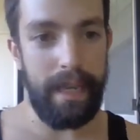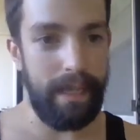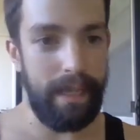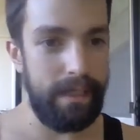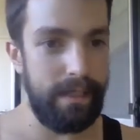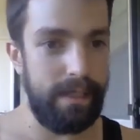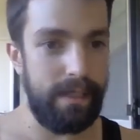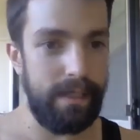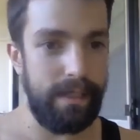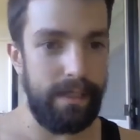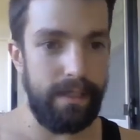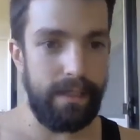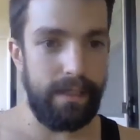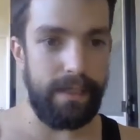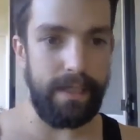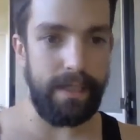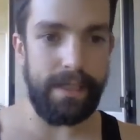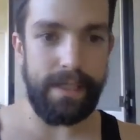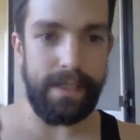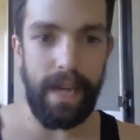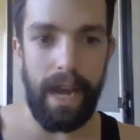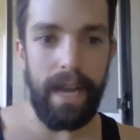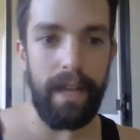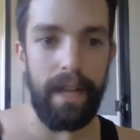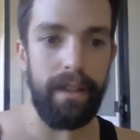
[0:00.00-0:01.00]
And to
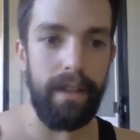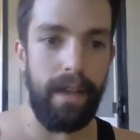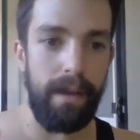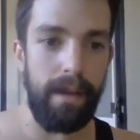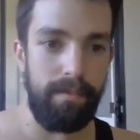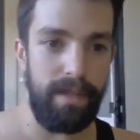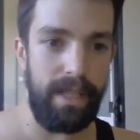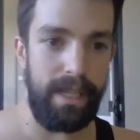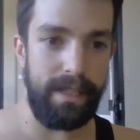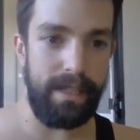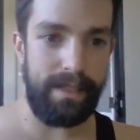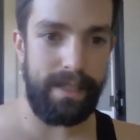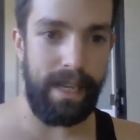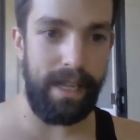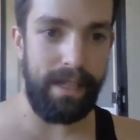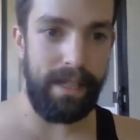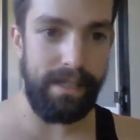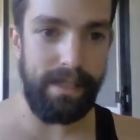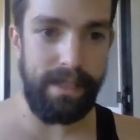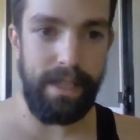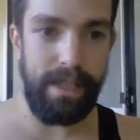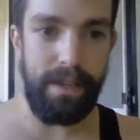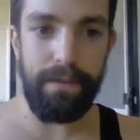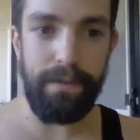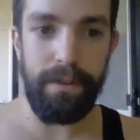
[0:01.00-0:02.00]
dial up the
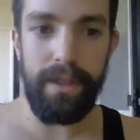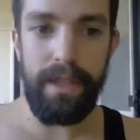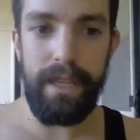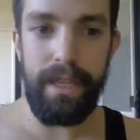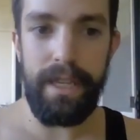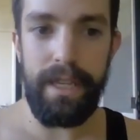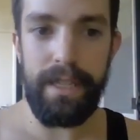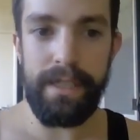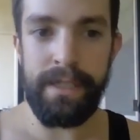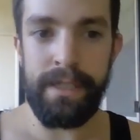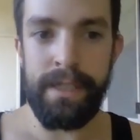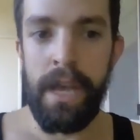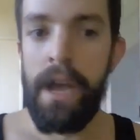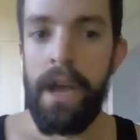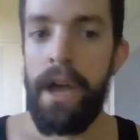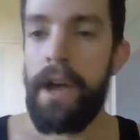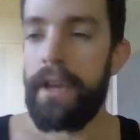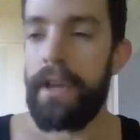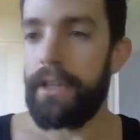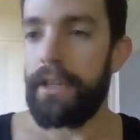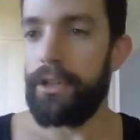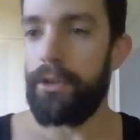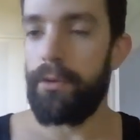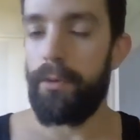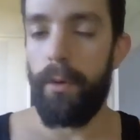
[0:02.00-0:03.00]
intensity for these,
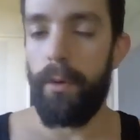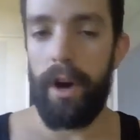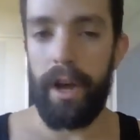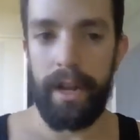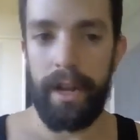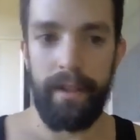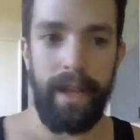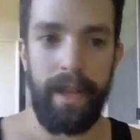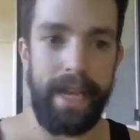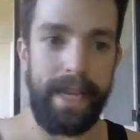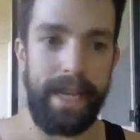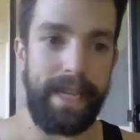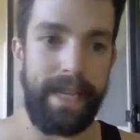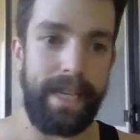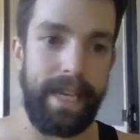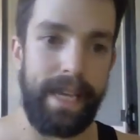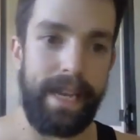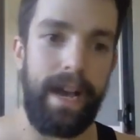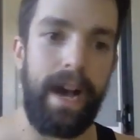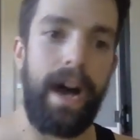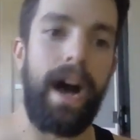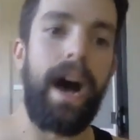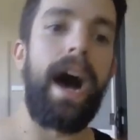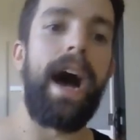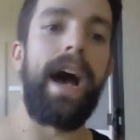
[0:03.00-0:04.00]
you want to like get
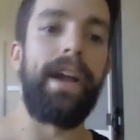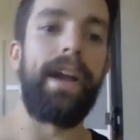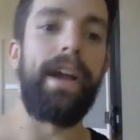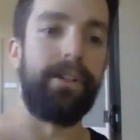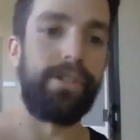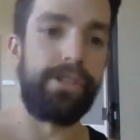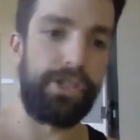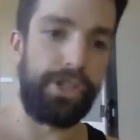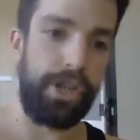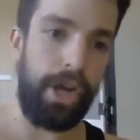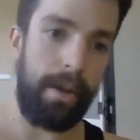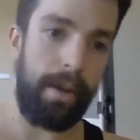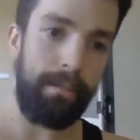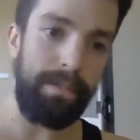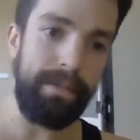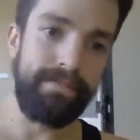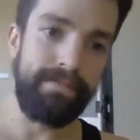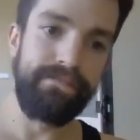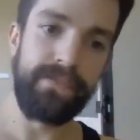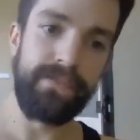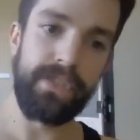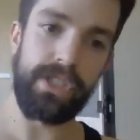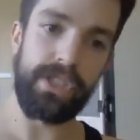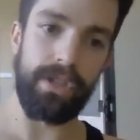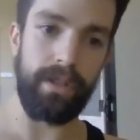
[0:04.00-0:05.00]
a higher jump.
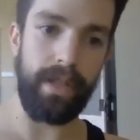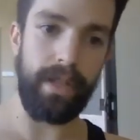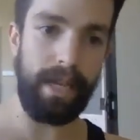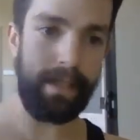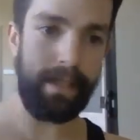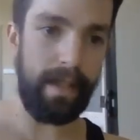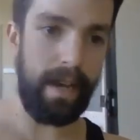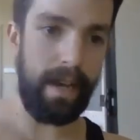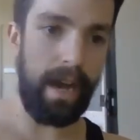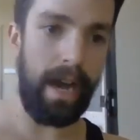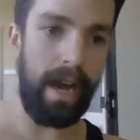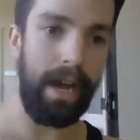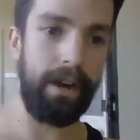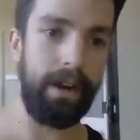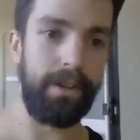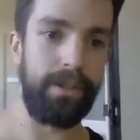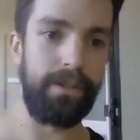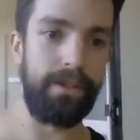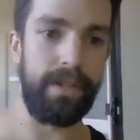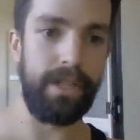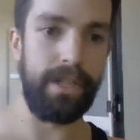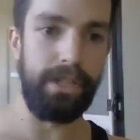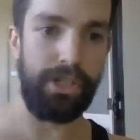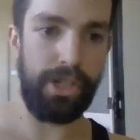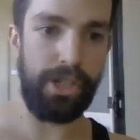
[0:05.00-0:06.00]
So like the higher
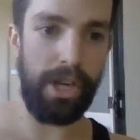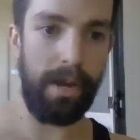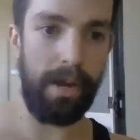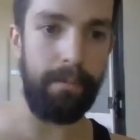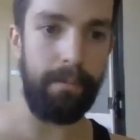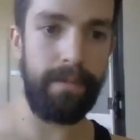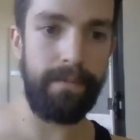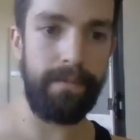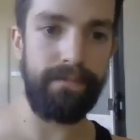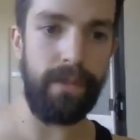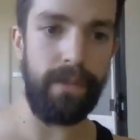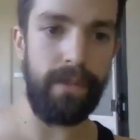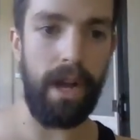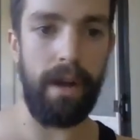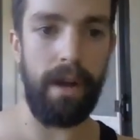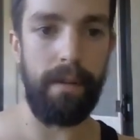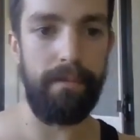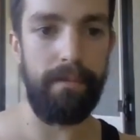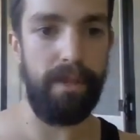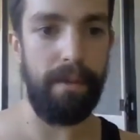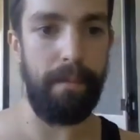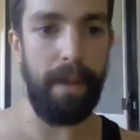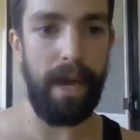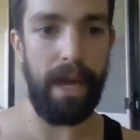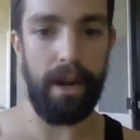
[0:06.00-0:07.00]
you can jump,
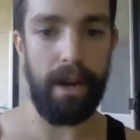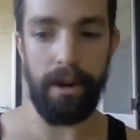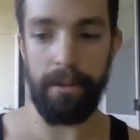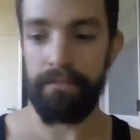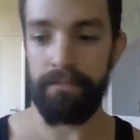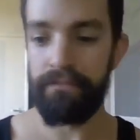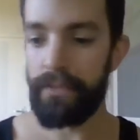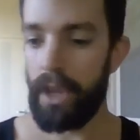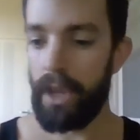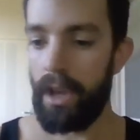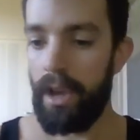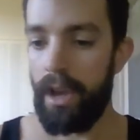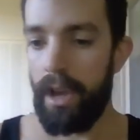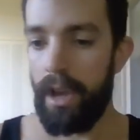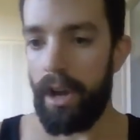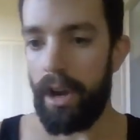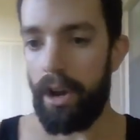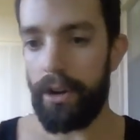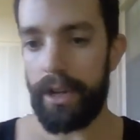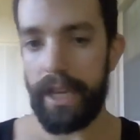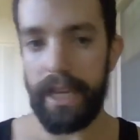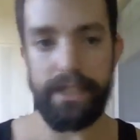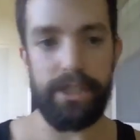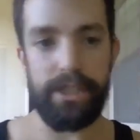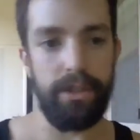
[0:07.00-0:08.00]
the better.
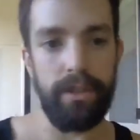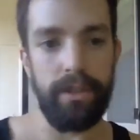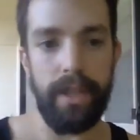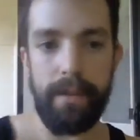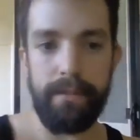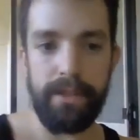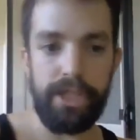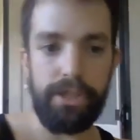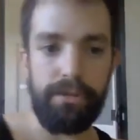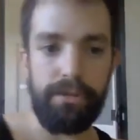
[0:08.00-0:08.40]
Okay, so lemon